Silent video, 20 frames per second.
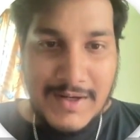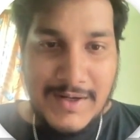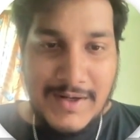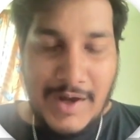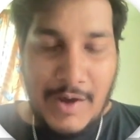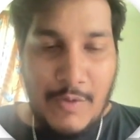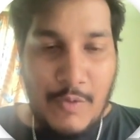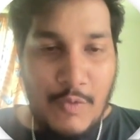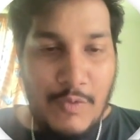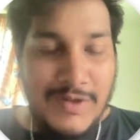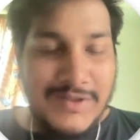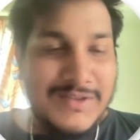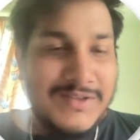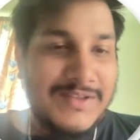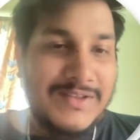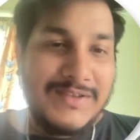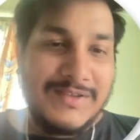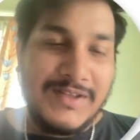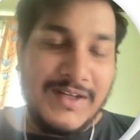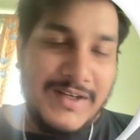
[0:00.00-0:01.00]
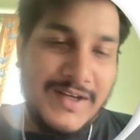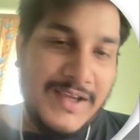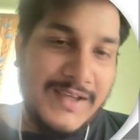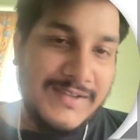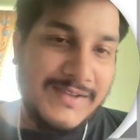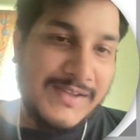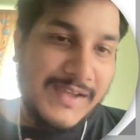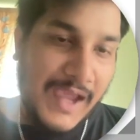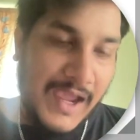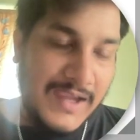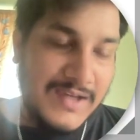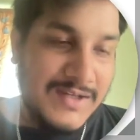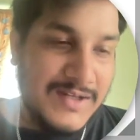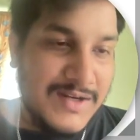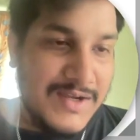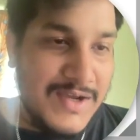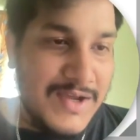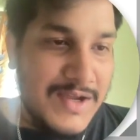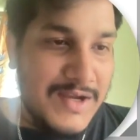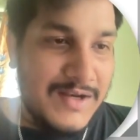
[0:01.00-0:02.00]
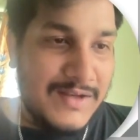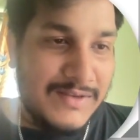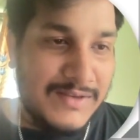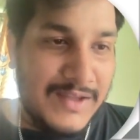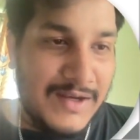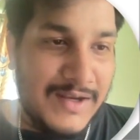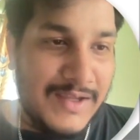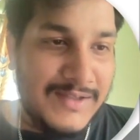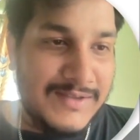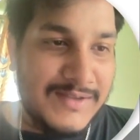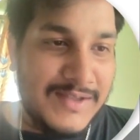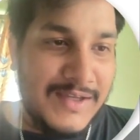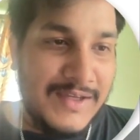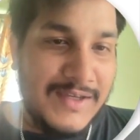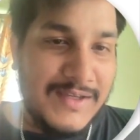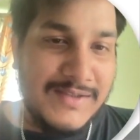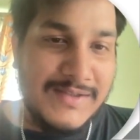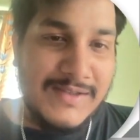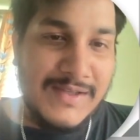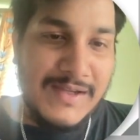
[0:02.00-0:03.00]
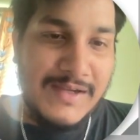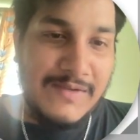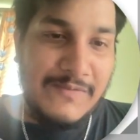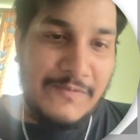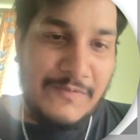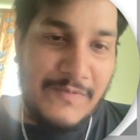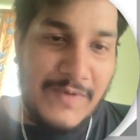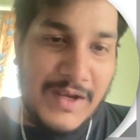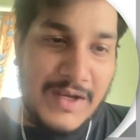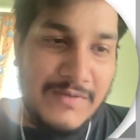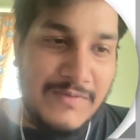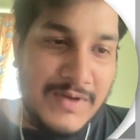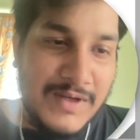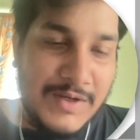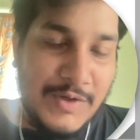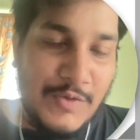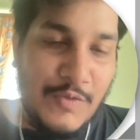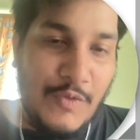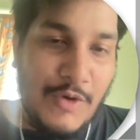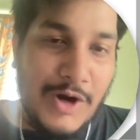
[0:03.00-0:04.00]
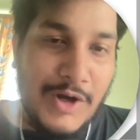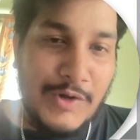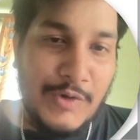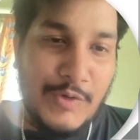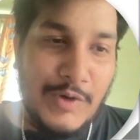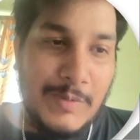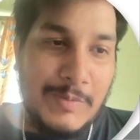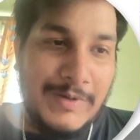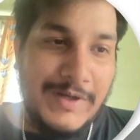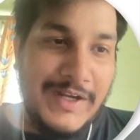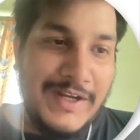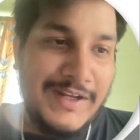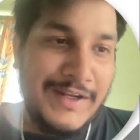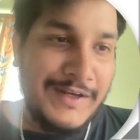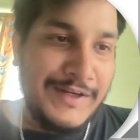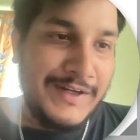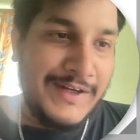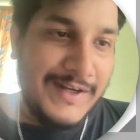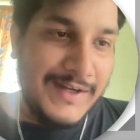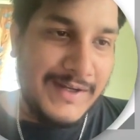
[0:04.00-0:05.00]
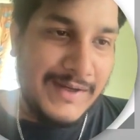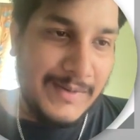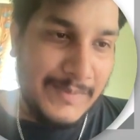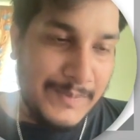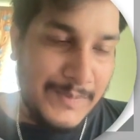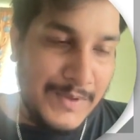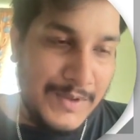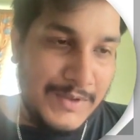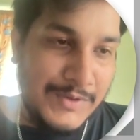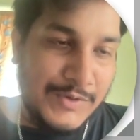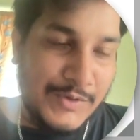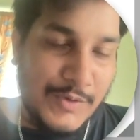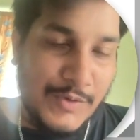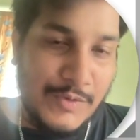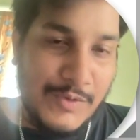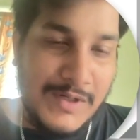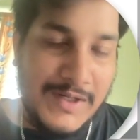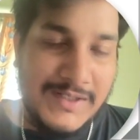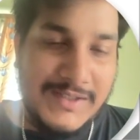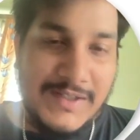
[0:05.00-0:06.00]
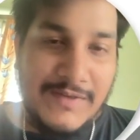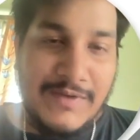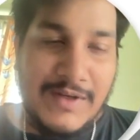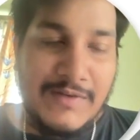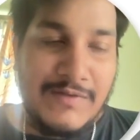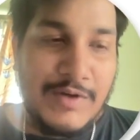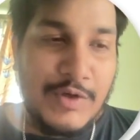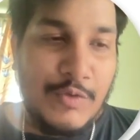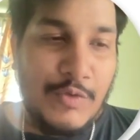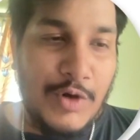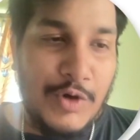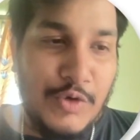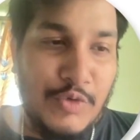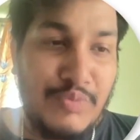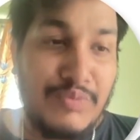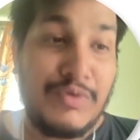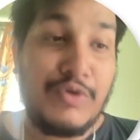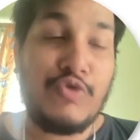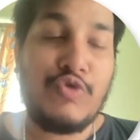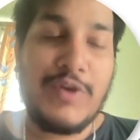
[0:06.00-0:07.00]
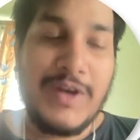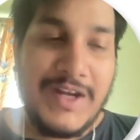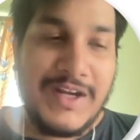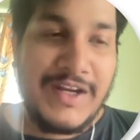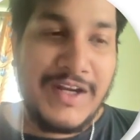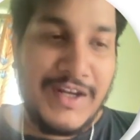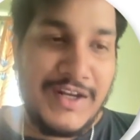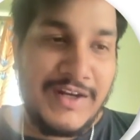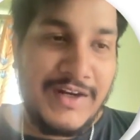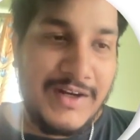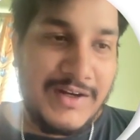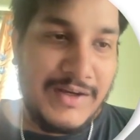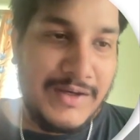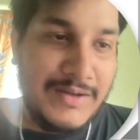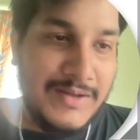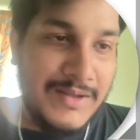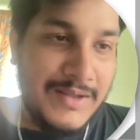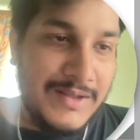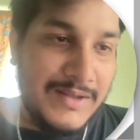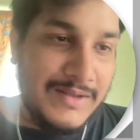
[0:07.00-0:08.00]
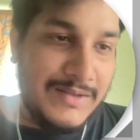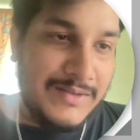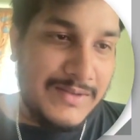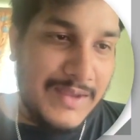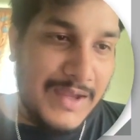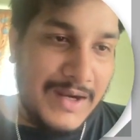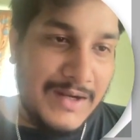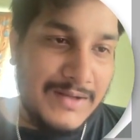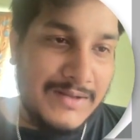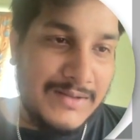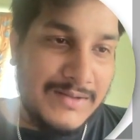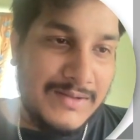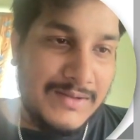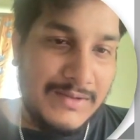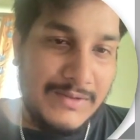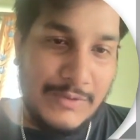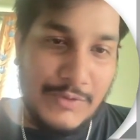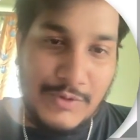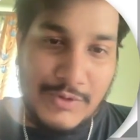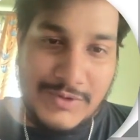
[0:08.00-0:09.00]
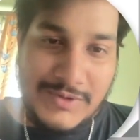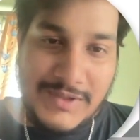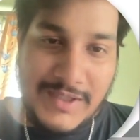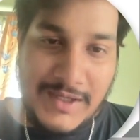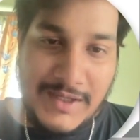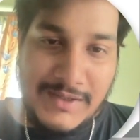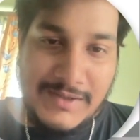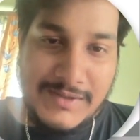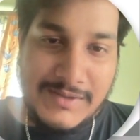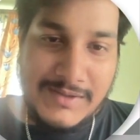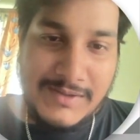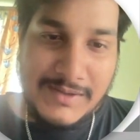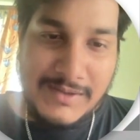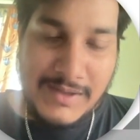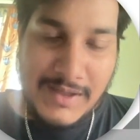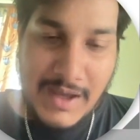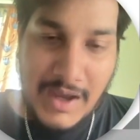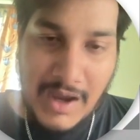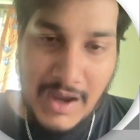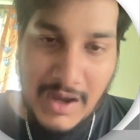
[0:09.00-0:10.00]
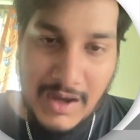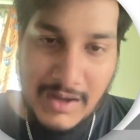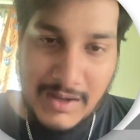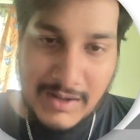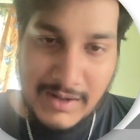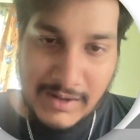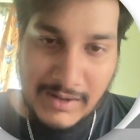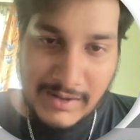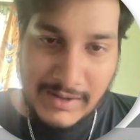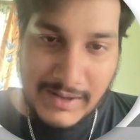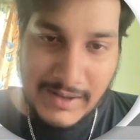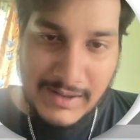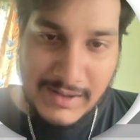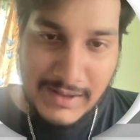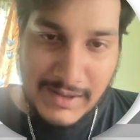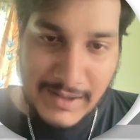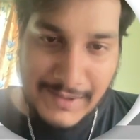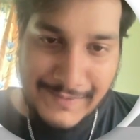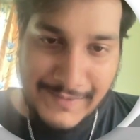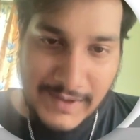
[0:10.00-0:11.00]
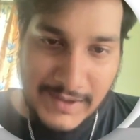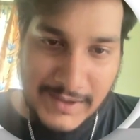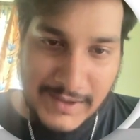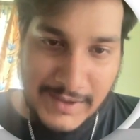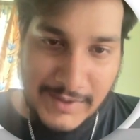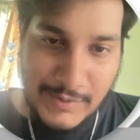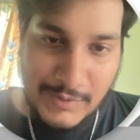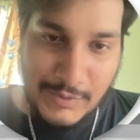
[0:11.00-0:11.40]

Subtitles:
Now once this data is cached, the next thing is whenever you want to update any data, so let's say whenever you want to mutate any data, that those things are getting affected